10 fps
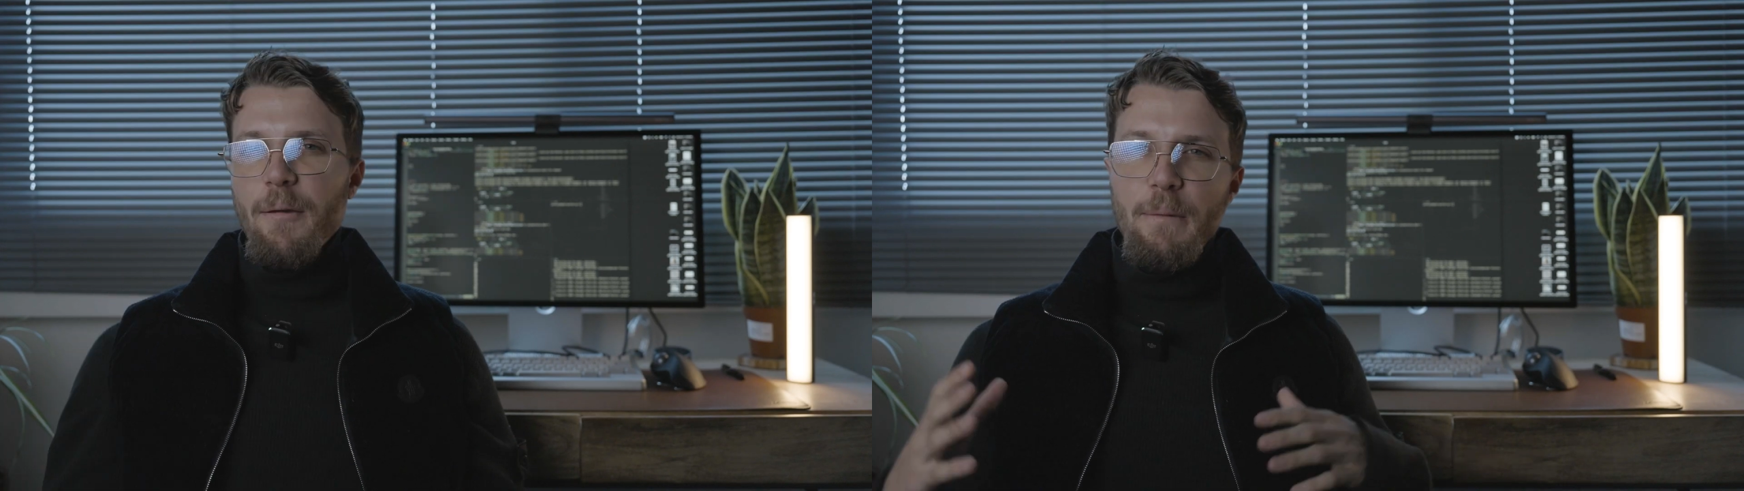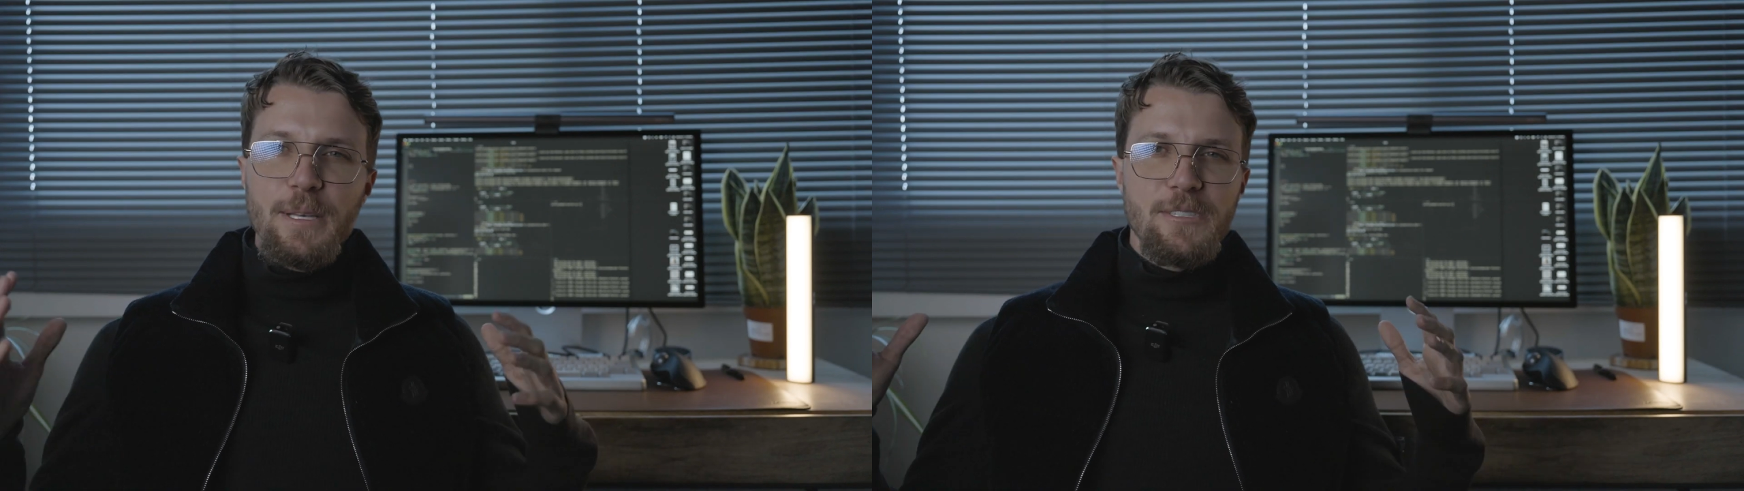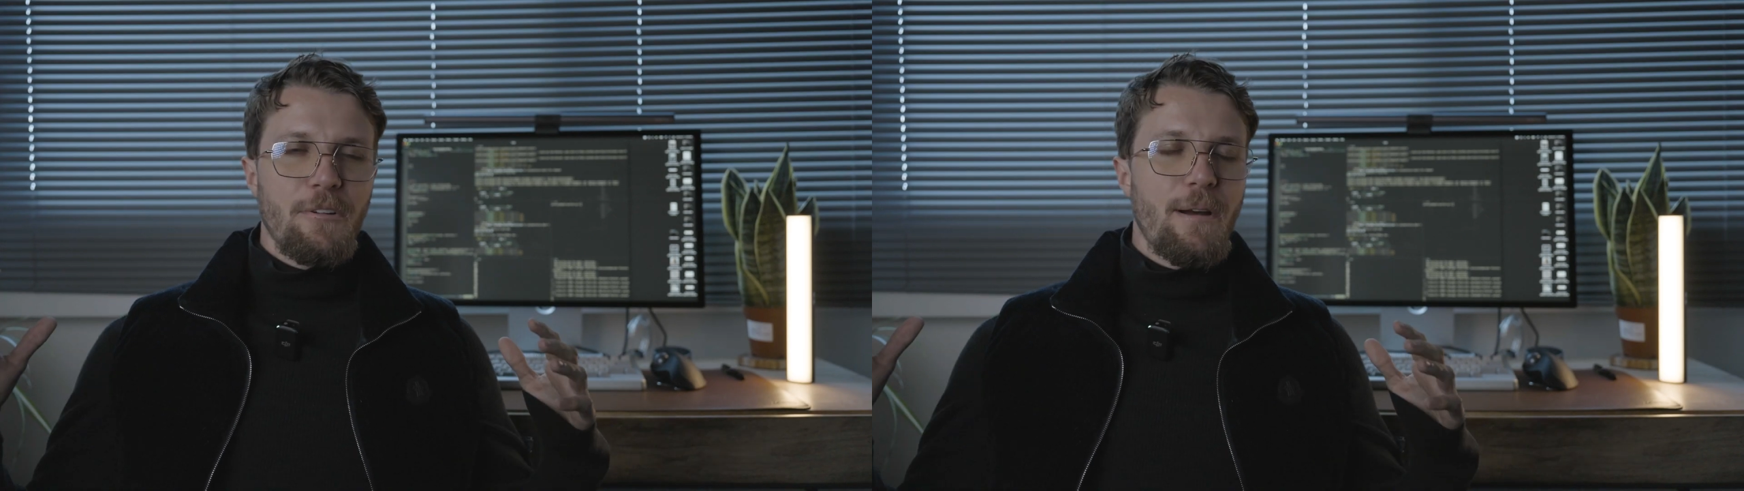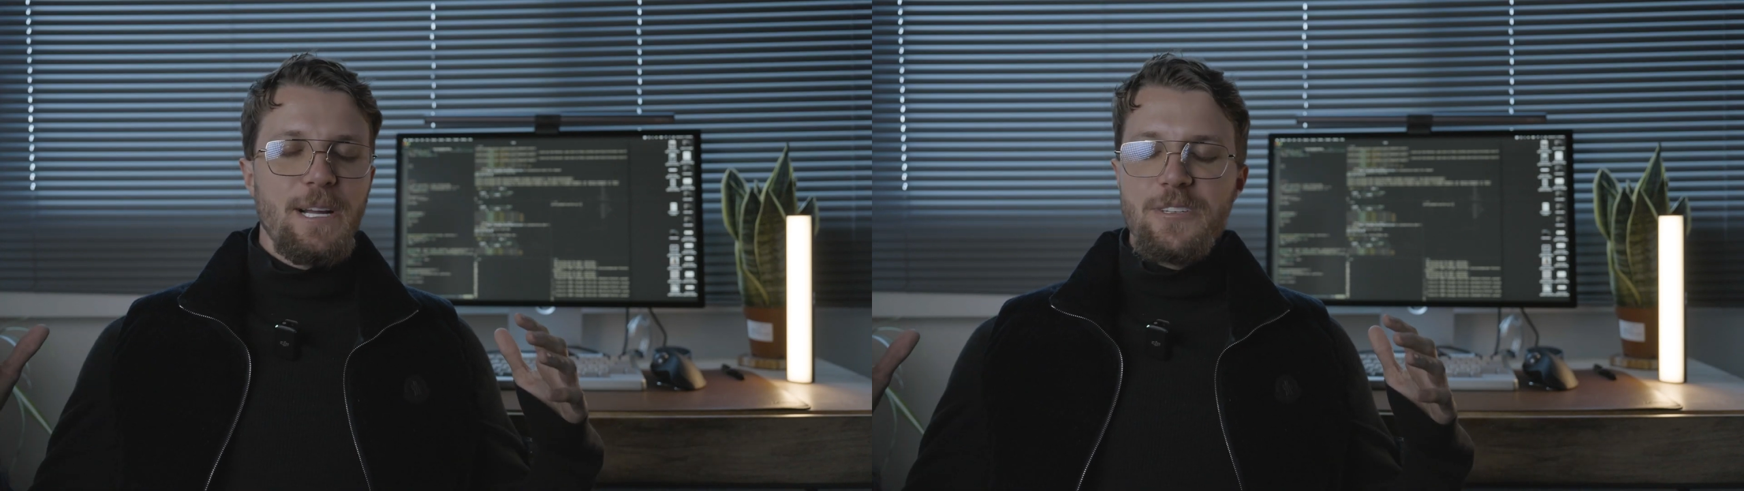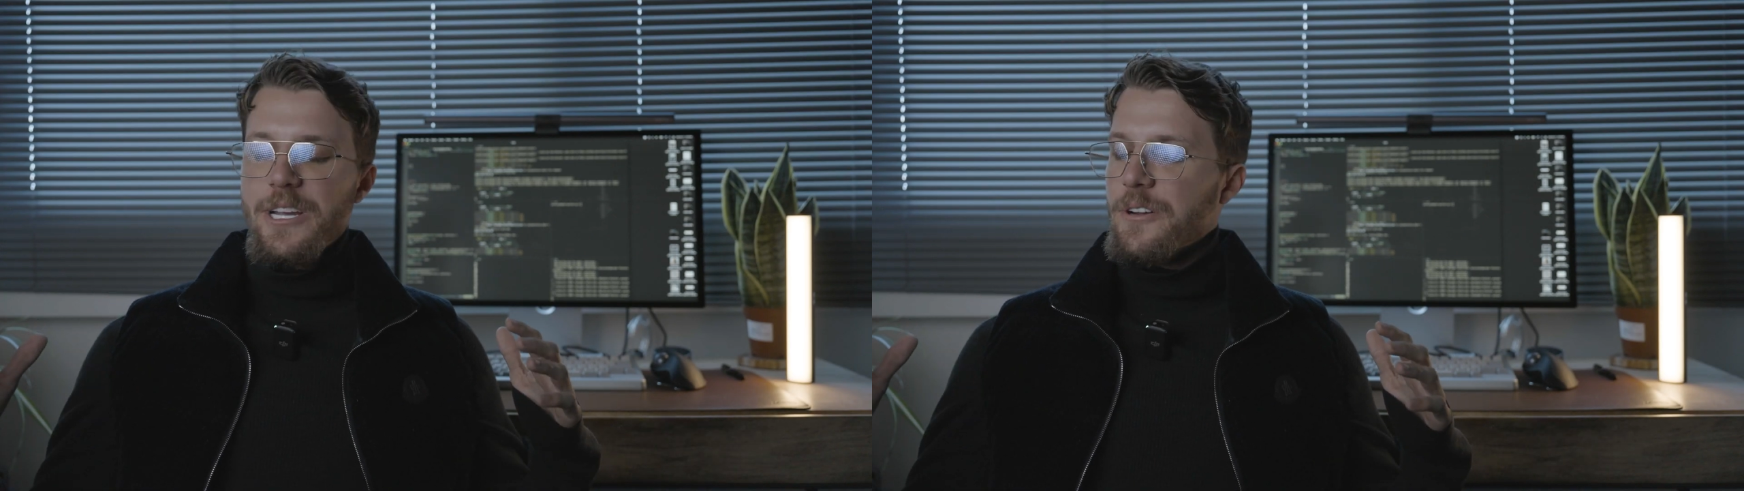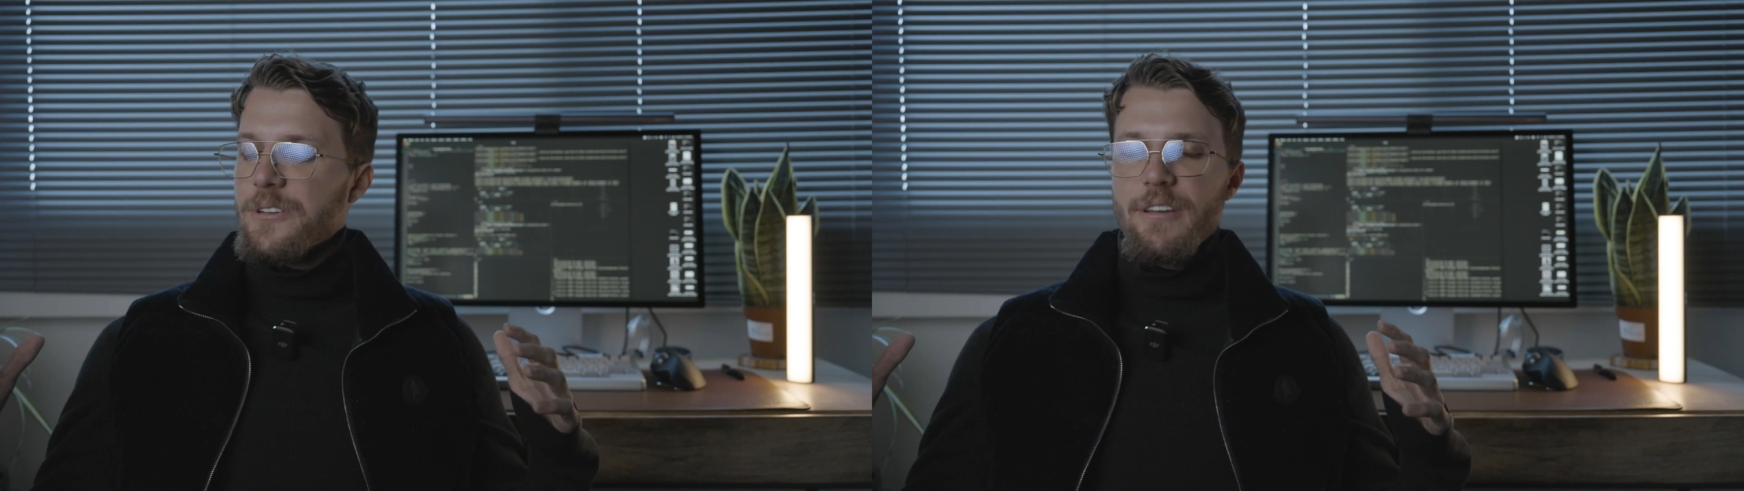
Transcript: and maybe stick around my channel